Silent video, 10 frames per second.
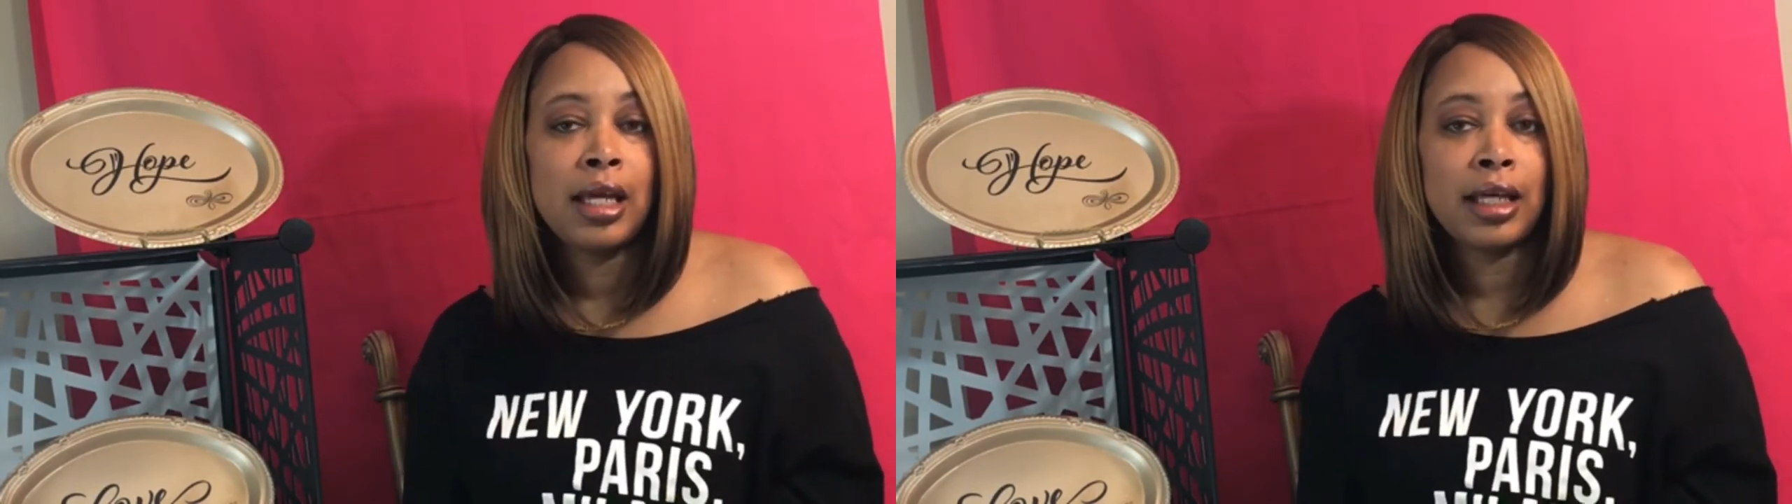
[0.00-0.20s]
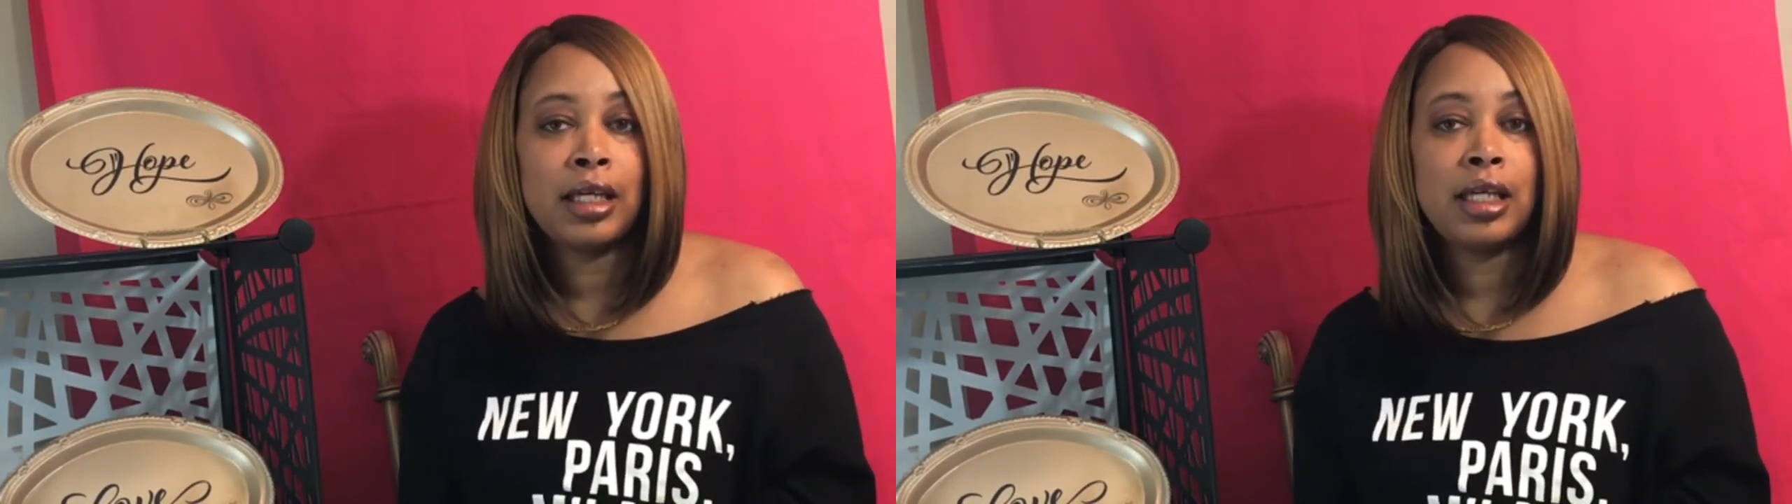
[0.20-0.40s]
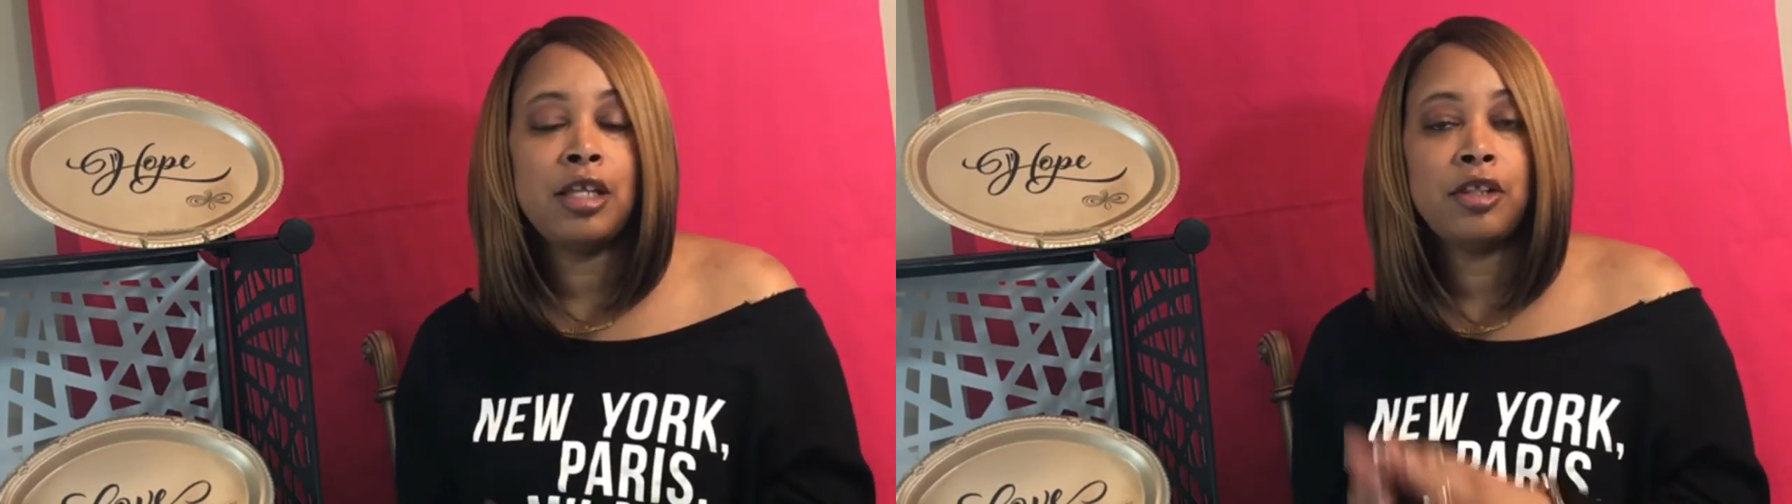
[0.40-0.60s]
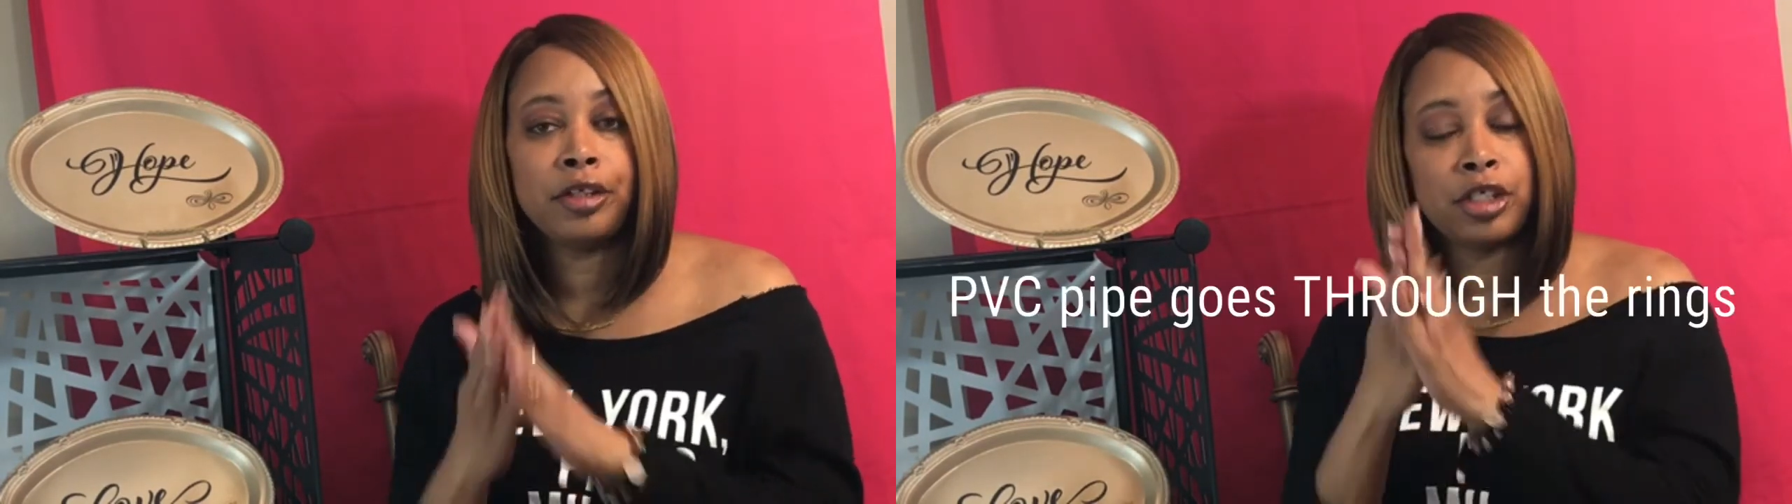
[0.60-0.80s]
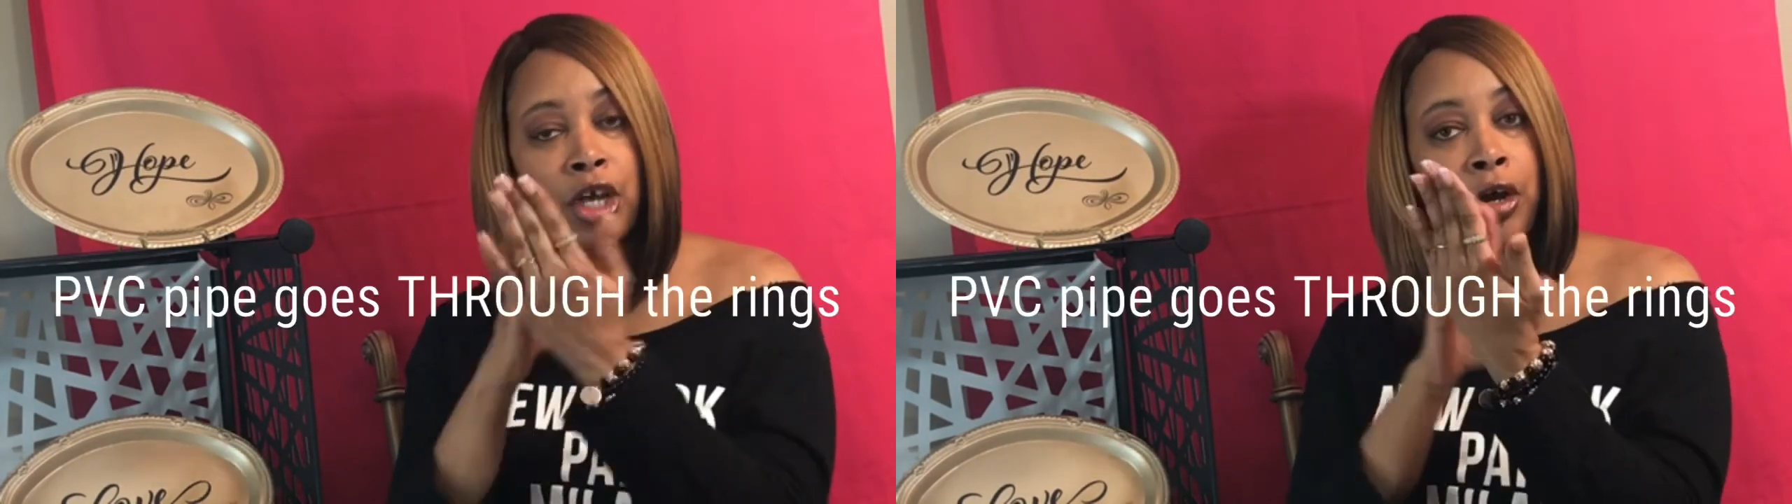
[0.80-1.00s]
can either
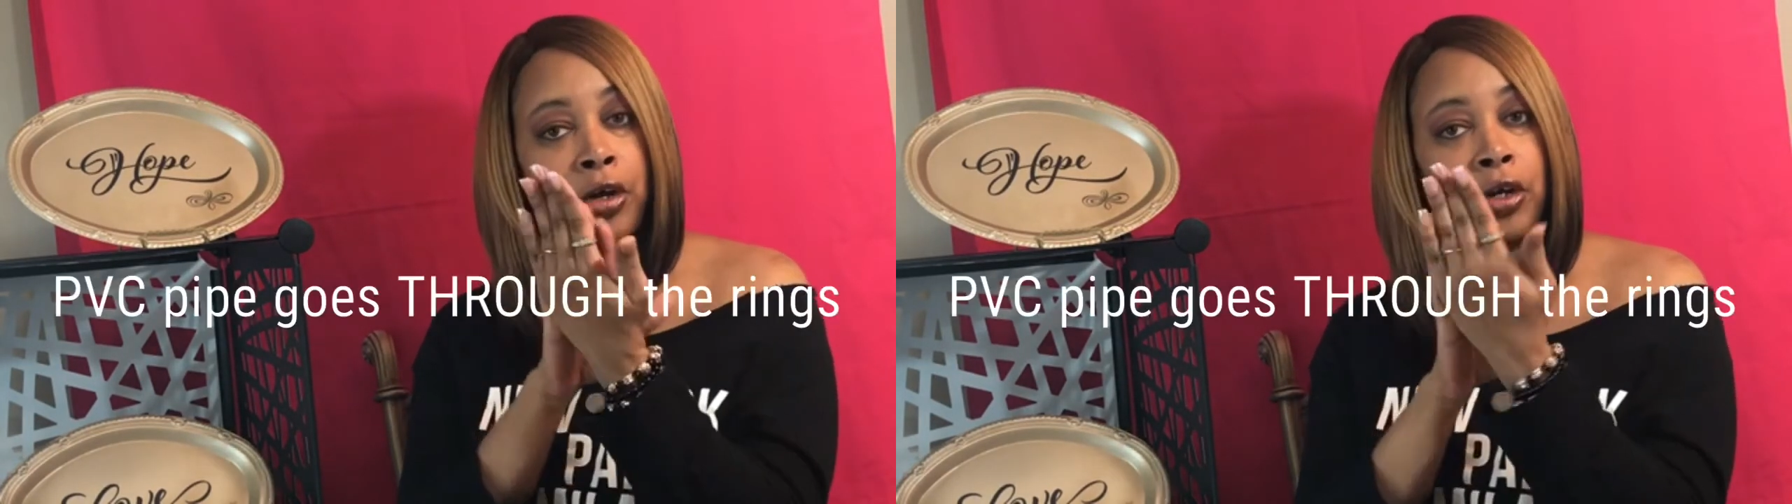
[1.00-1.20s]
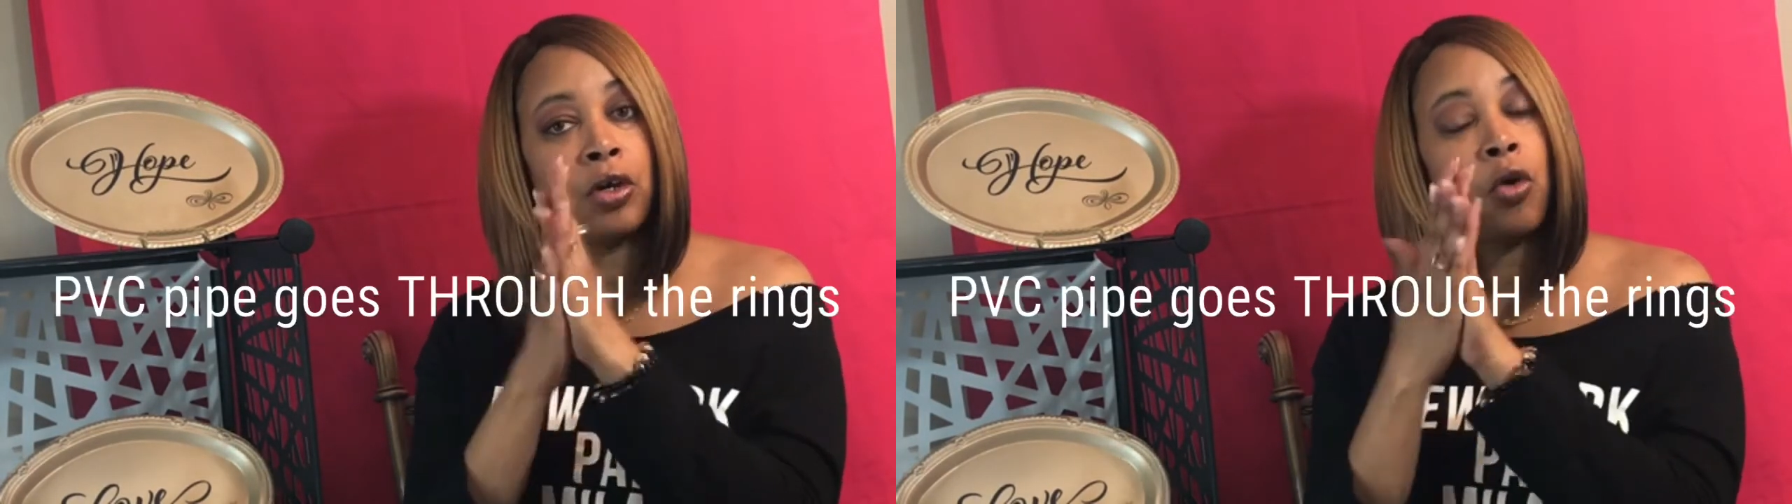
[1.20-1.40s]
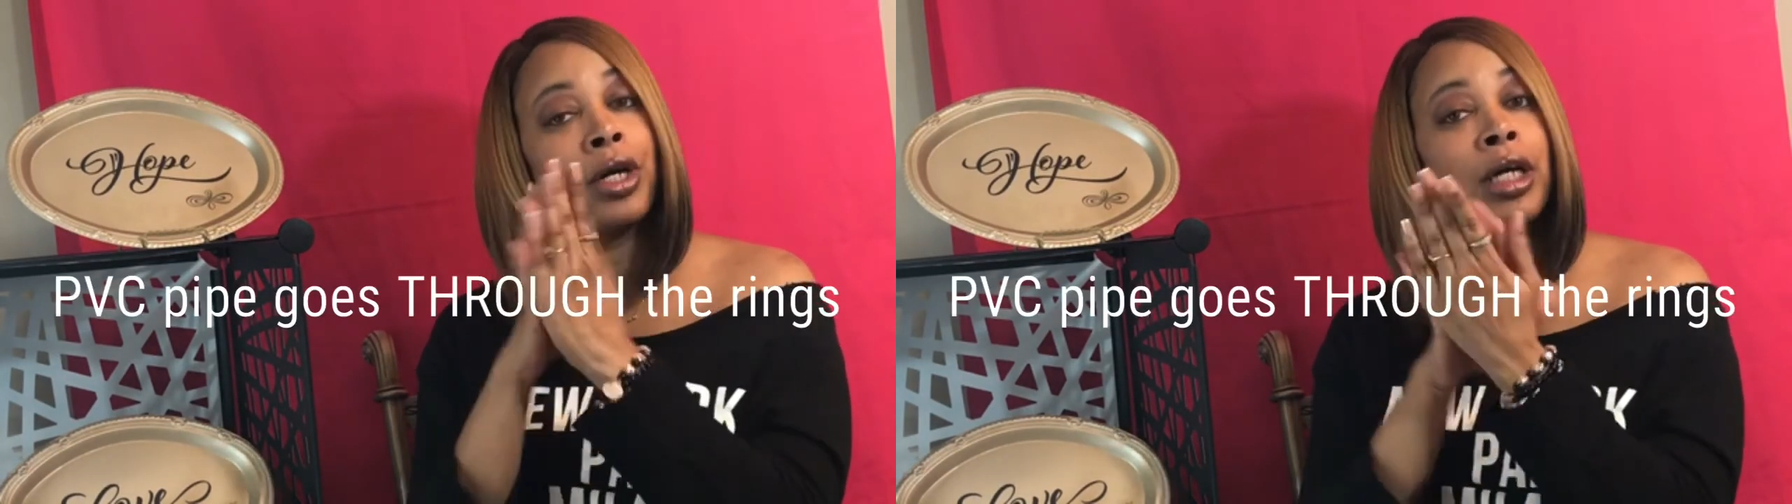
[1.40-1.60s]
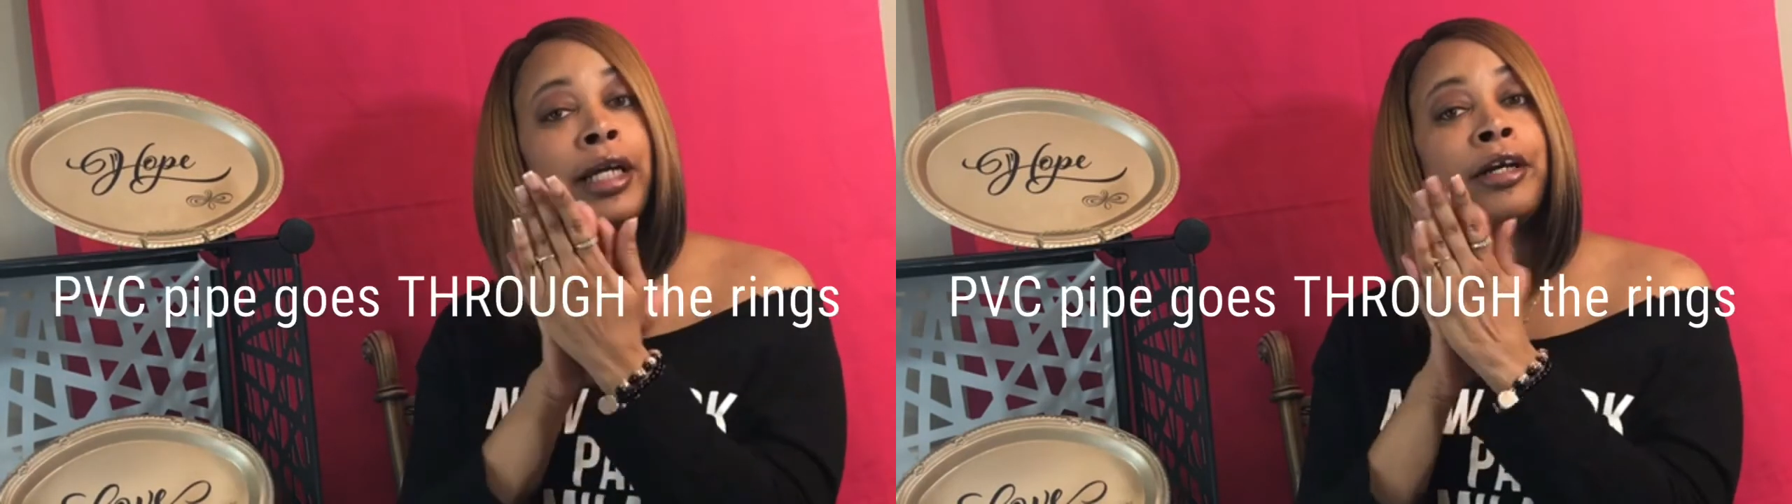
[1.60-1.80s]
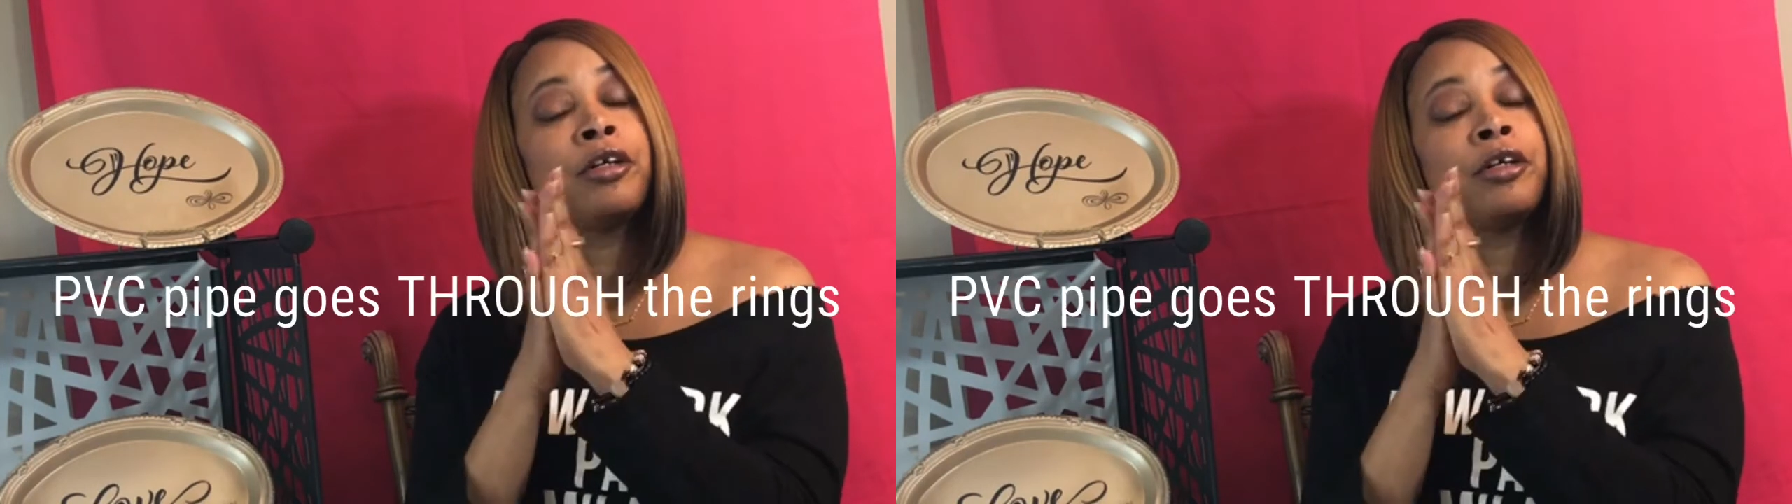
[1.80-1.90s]
turn or clear